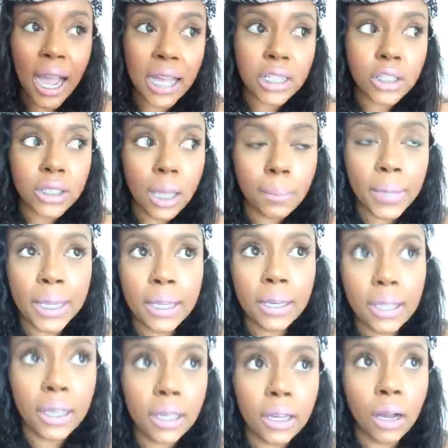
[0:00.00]
I stop
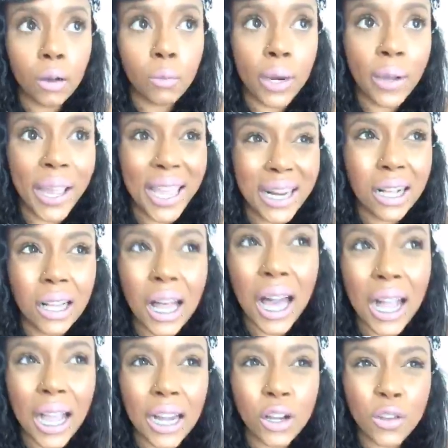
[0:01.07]
eating around 8
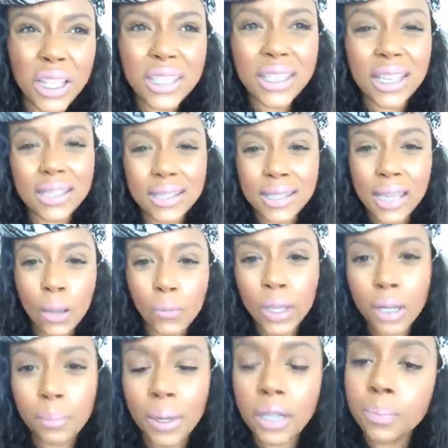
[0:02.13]
o'clock. I know they say
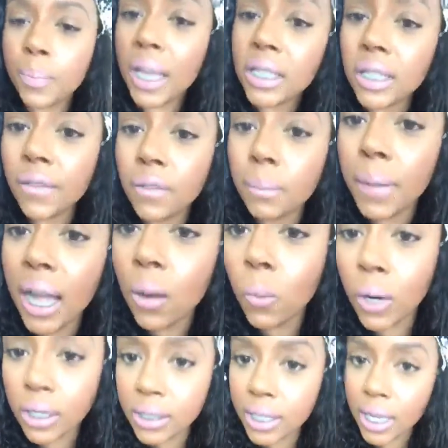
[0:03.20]
7, but based off of my
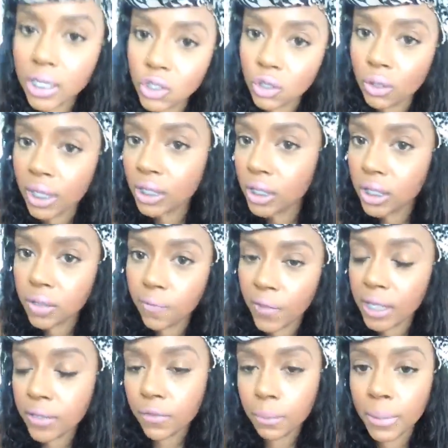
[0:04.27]
work schedule, it just
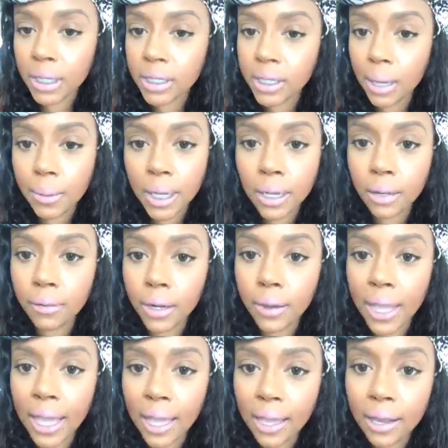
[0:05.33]
fits for me to stop eating
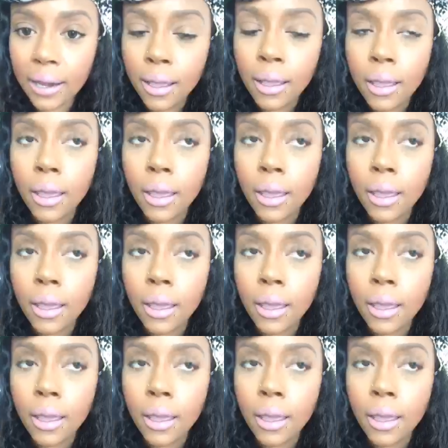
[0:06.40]
around 8.